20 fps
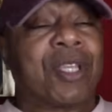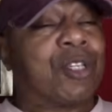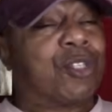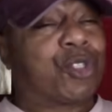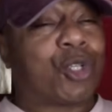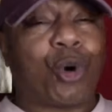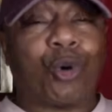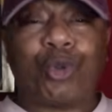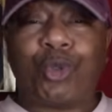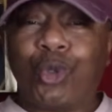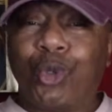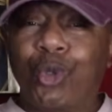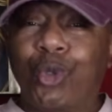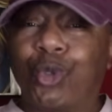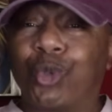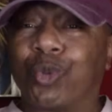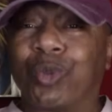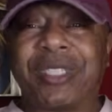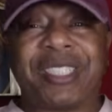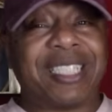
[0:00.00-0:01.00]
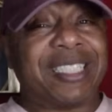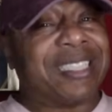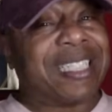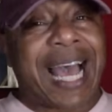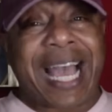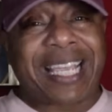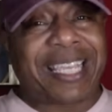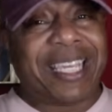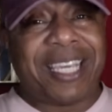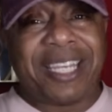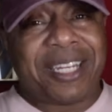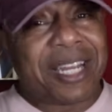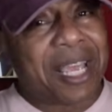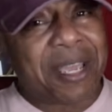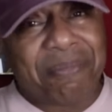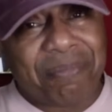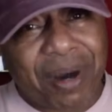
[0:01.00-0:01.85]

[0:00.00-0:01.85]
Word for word: So dudes was not getting their